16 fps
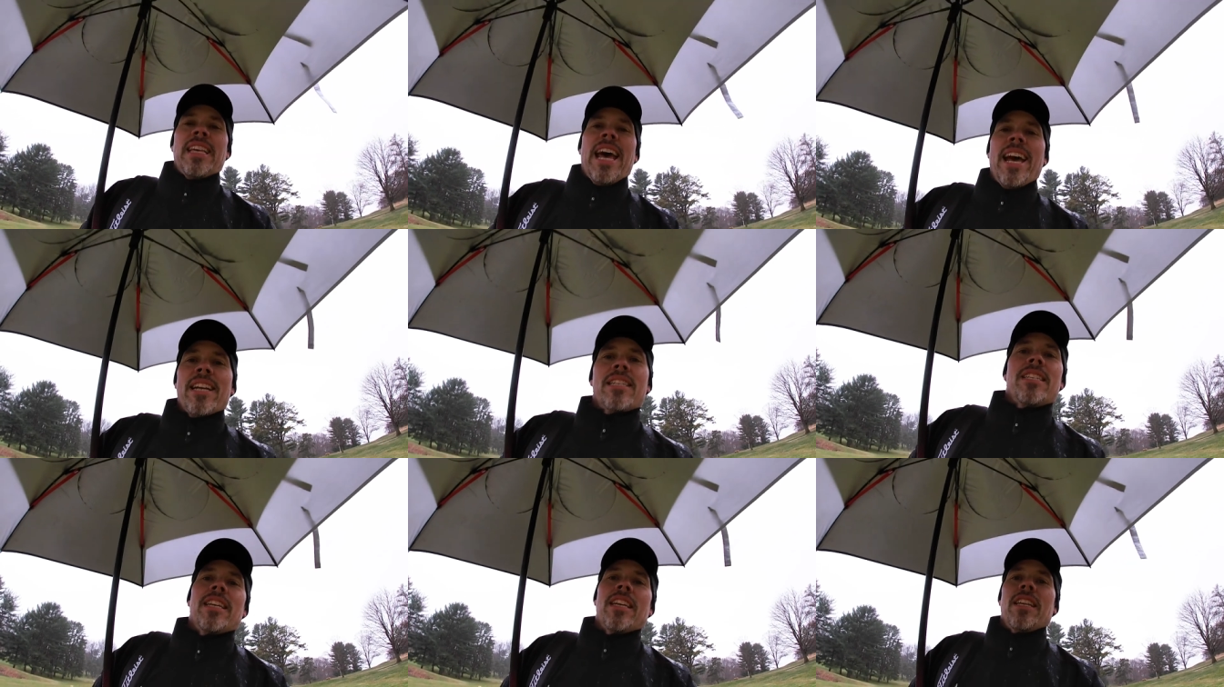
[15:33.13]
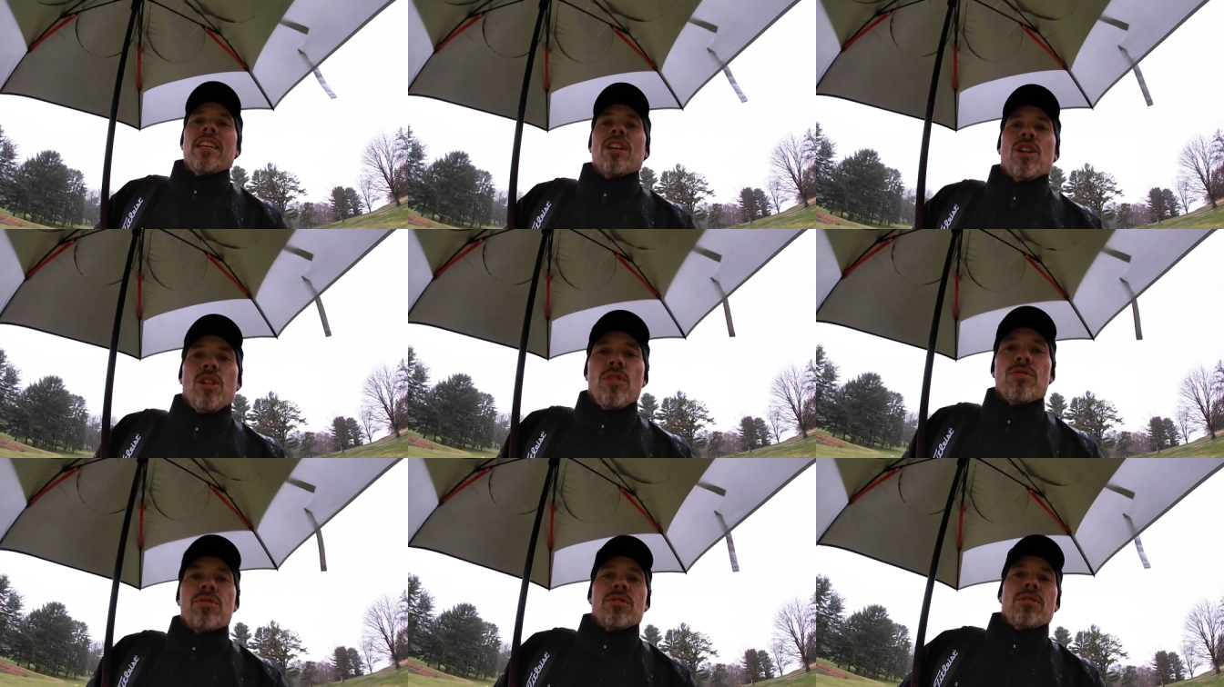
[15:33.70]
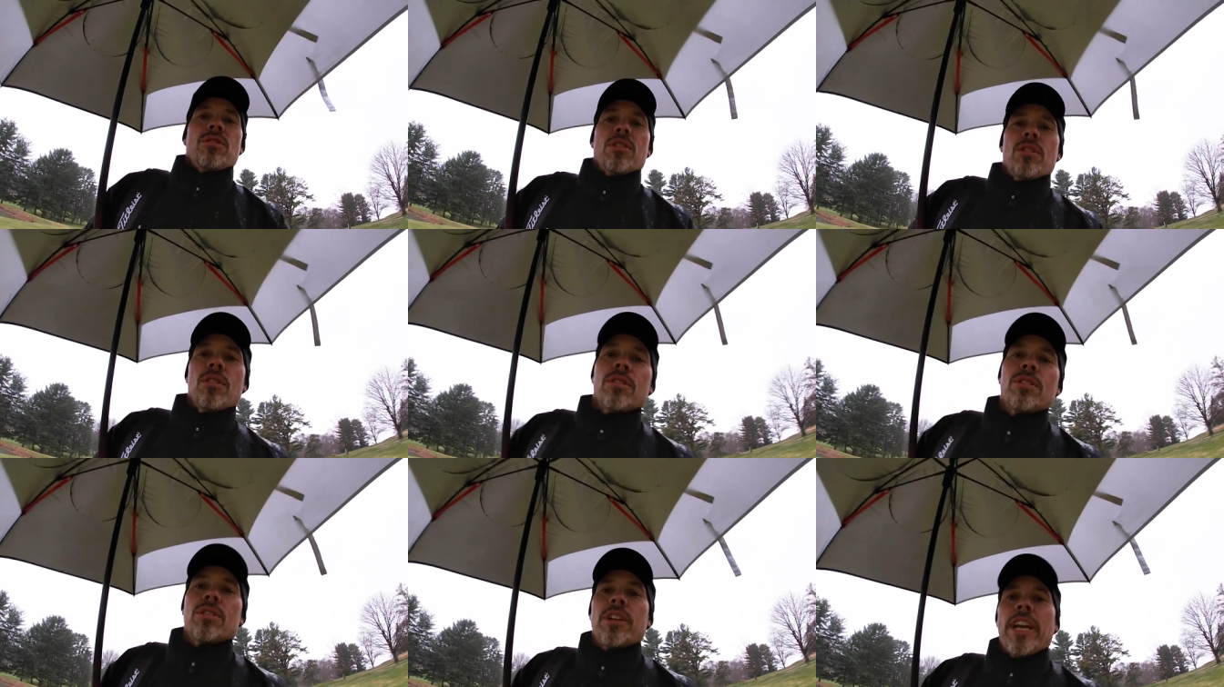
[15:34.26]
Actually getting closer the
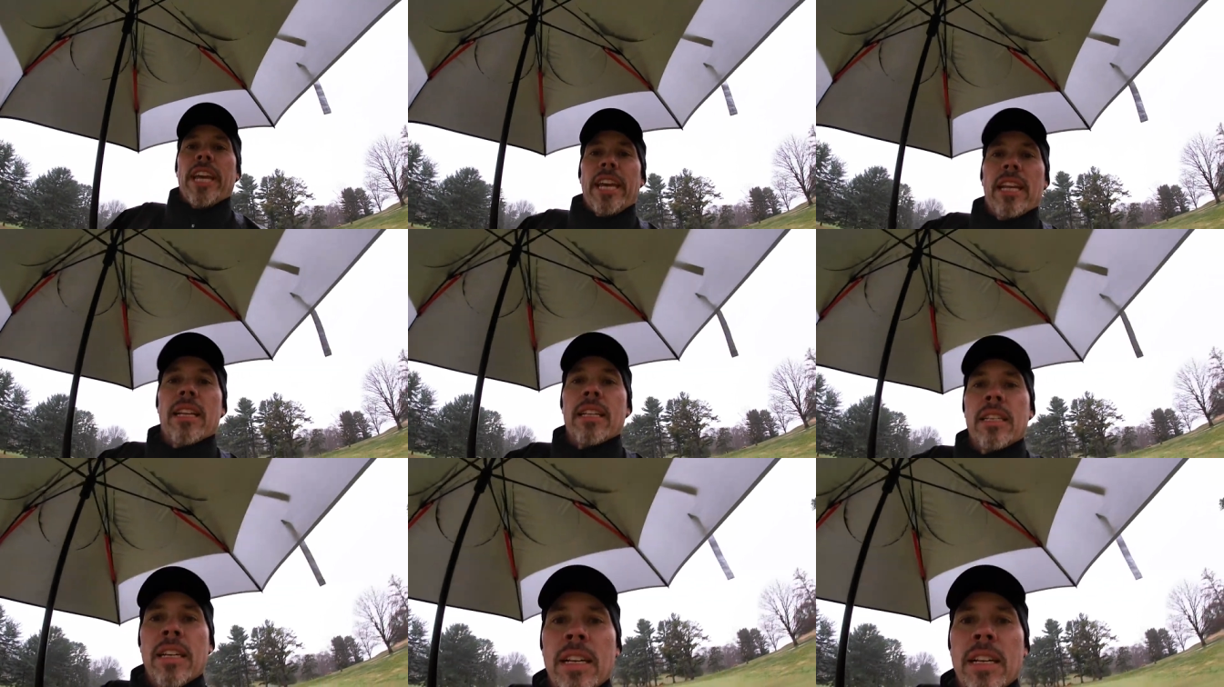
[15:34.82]
closer I get.